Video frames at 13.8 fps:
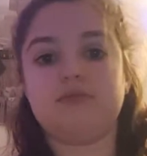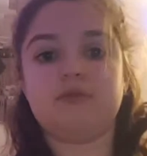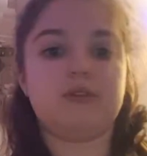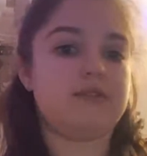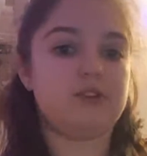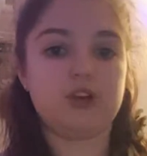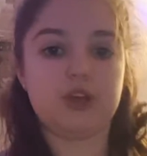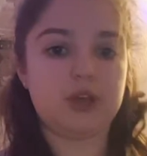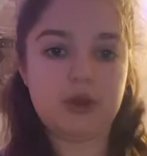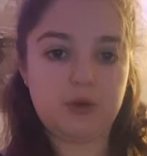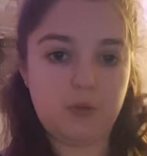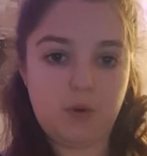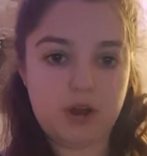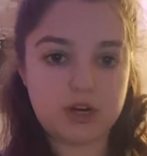whoever you
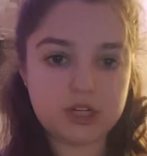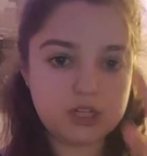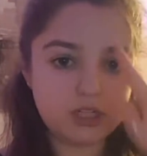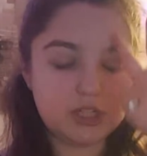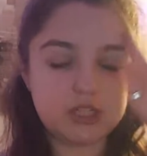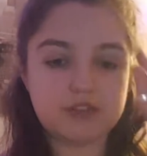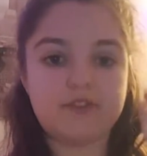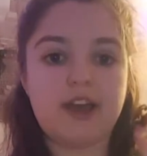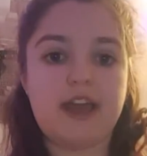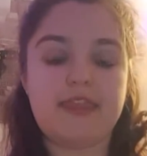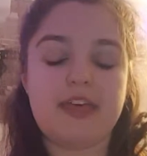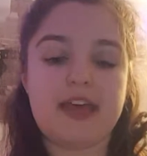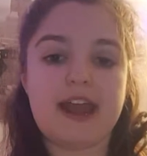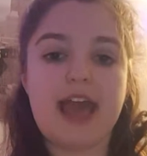want to
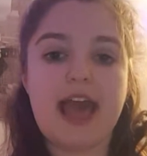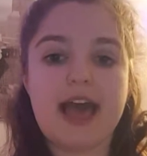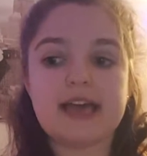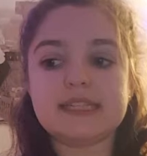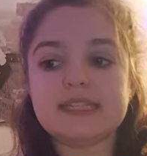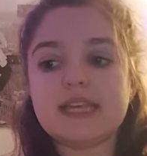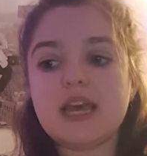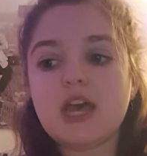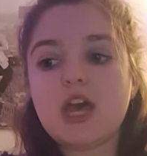define that as.